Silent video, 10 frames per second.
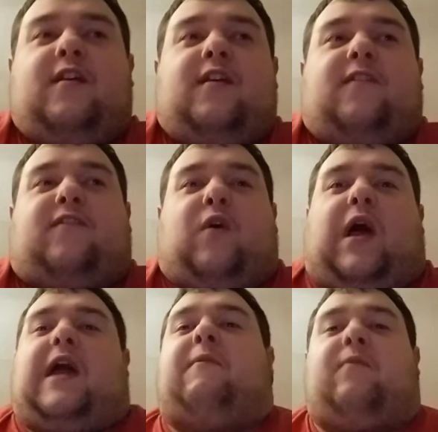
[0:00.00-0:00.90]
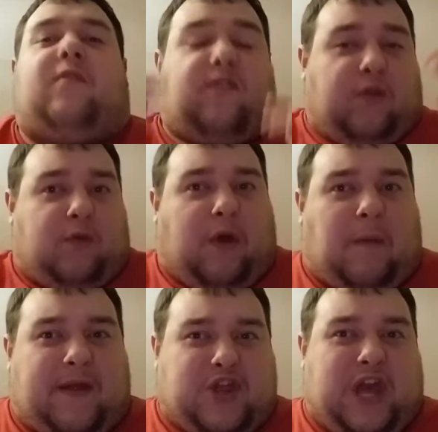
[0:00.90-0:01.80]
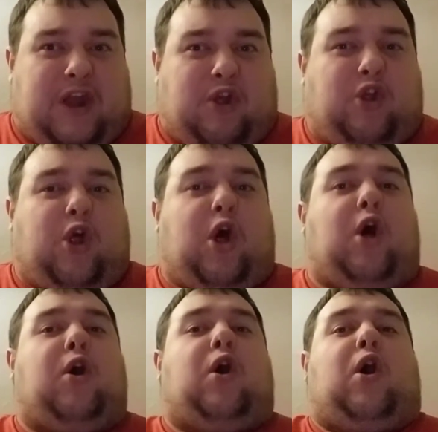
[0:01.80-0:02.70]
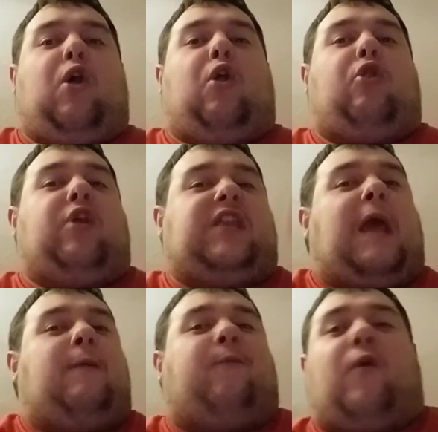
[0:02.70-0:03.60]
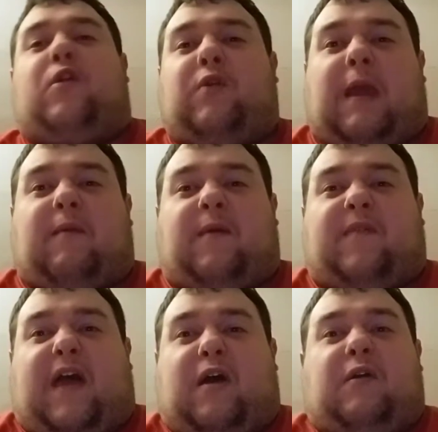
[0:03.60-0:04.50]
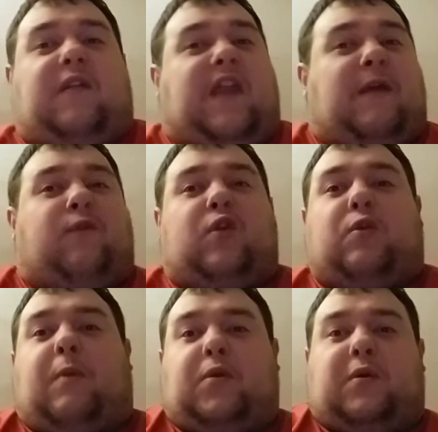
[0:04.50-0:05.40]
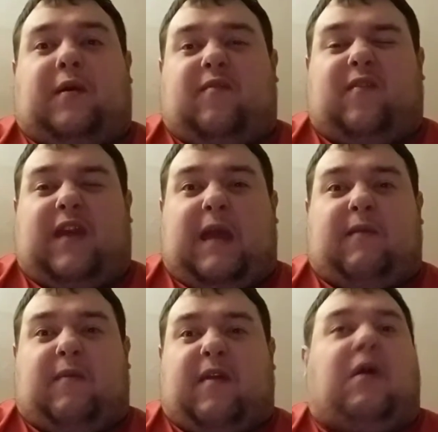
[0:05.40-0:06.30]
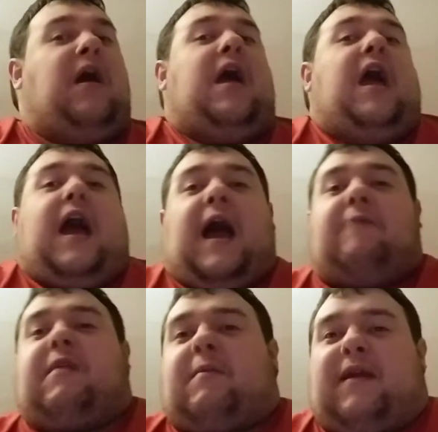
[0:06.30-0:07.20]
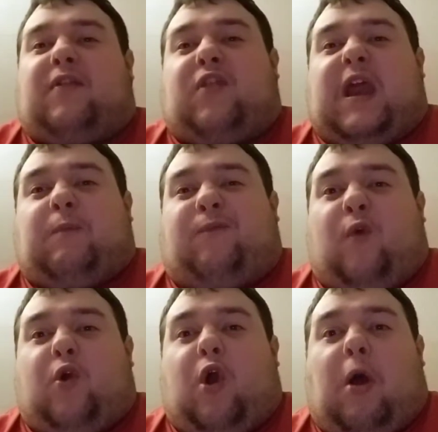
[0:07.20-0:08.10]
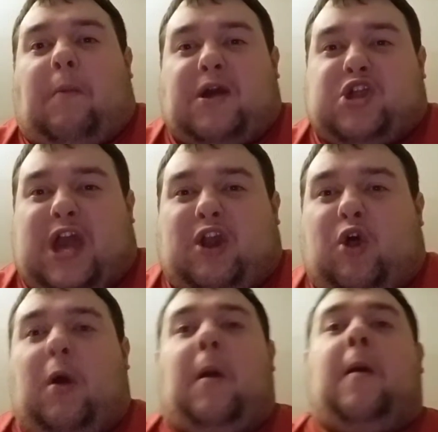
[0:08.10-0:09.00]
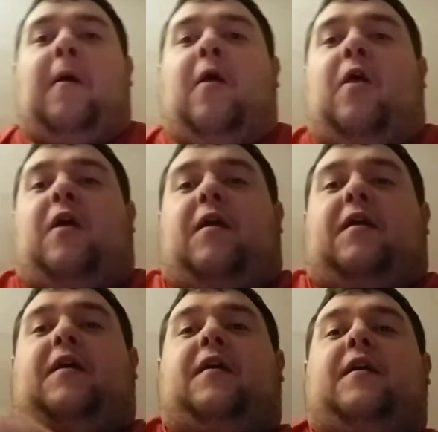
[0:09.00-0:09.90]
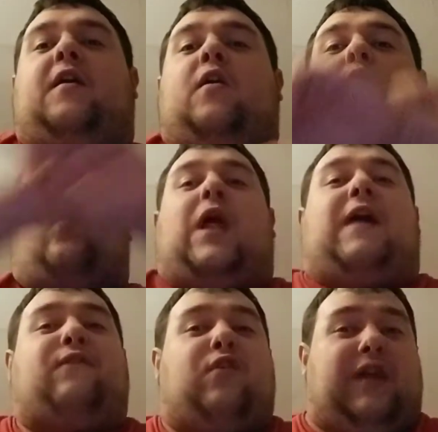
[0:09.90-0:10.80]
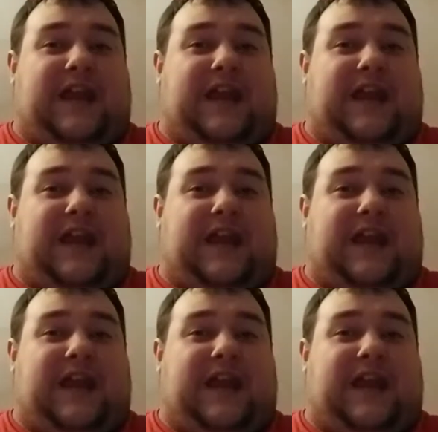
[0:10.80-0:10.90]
So on my channel, the day before a new game comes out, the day before a new Pokemon game comes out, I'm dubbing the day before on my channel, the